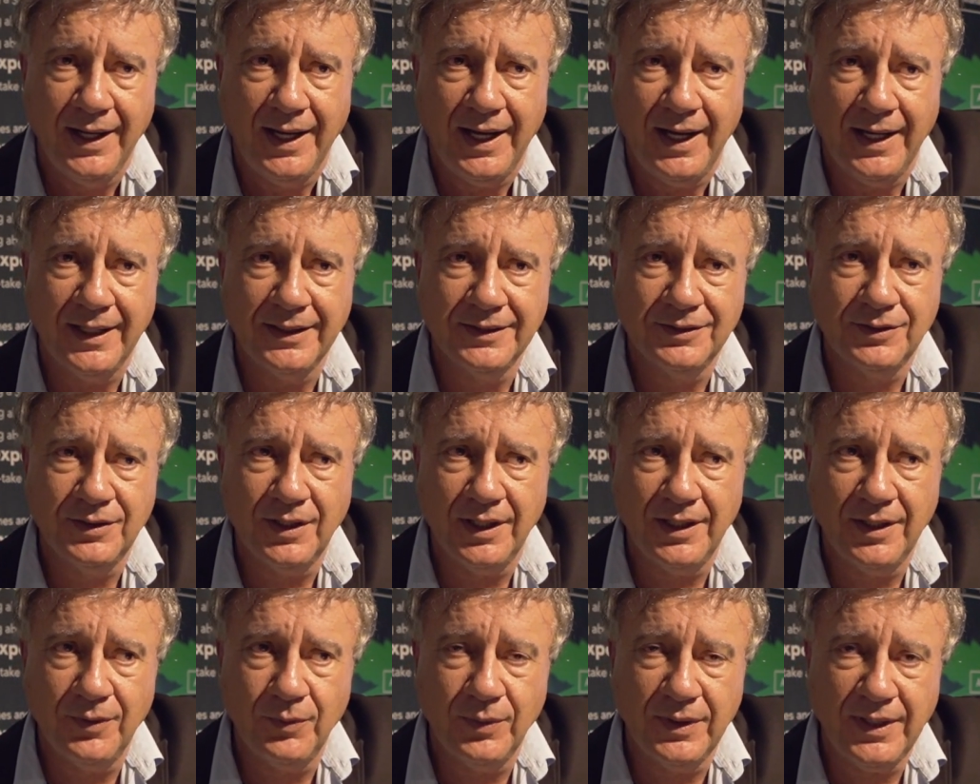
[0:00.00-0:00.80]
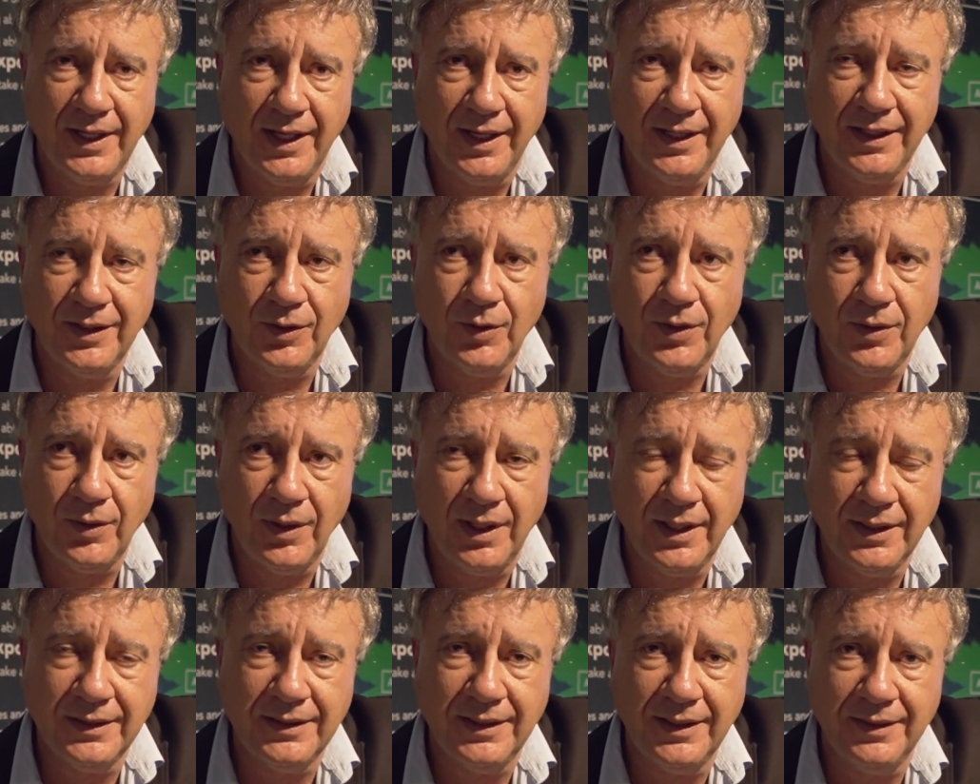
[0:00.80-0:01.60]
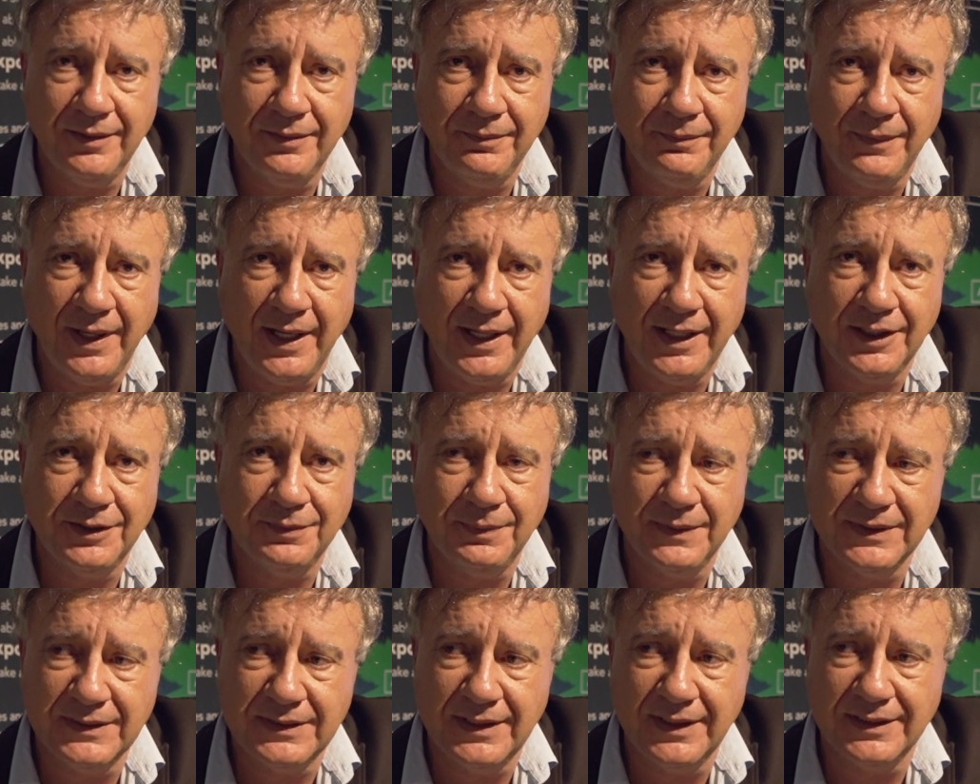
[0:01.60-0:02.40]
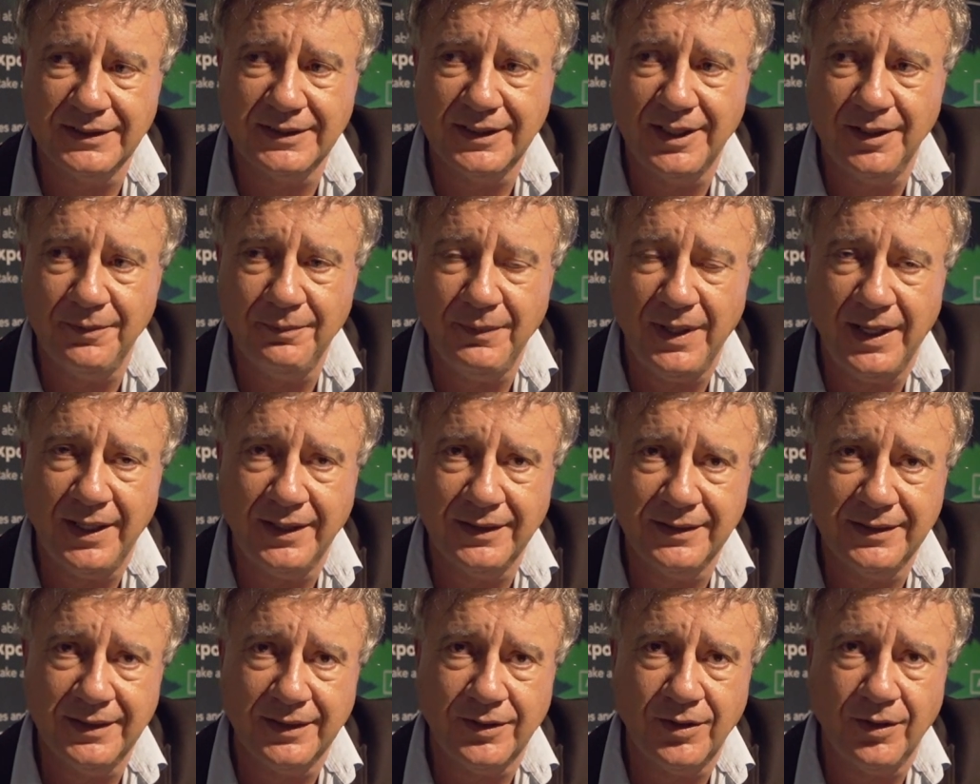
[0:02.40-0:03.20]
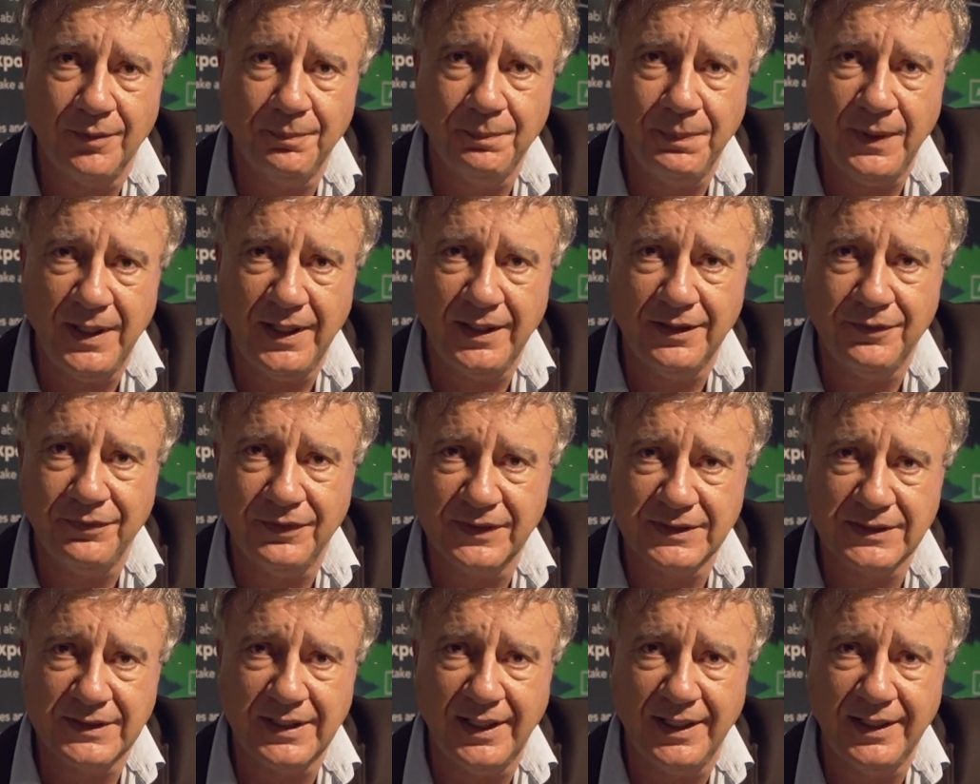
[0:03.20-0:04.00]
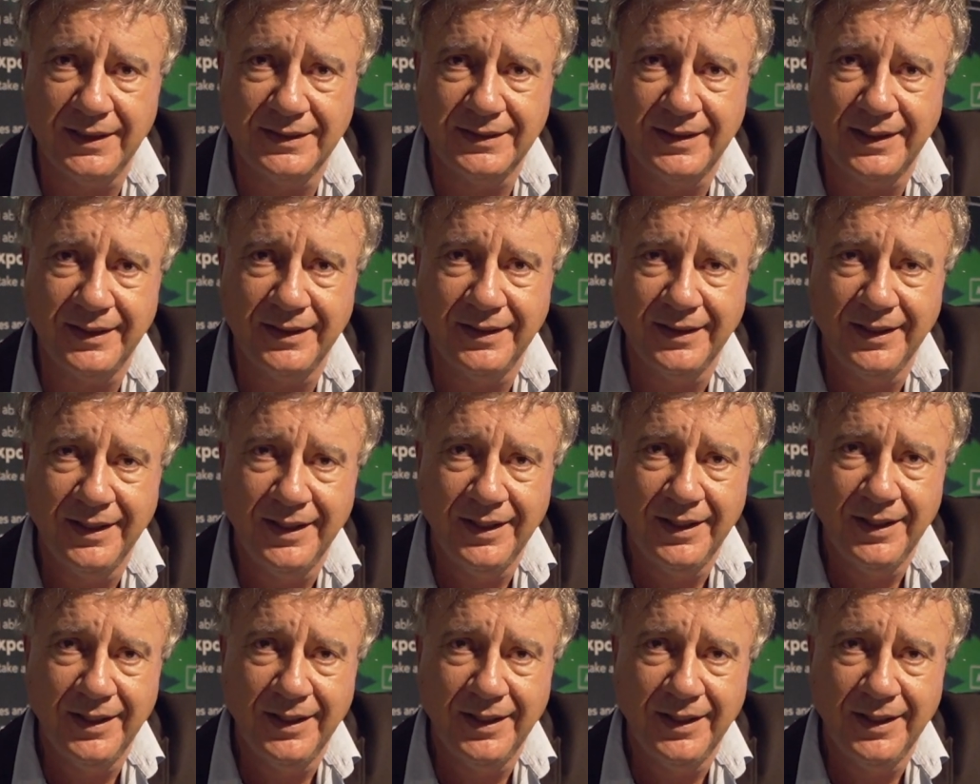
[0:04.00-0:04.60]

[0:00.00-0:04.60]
and without a quality management system and a complete facility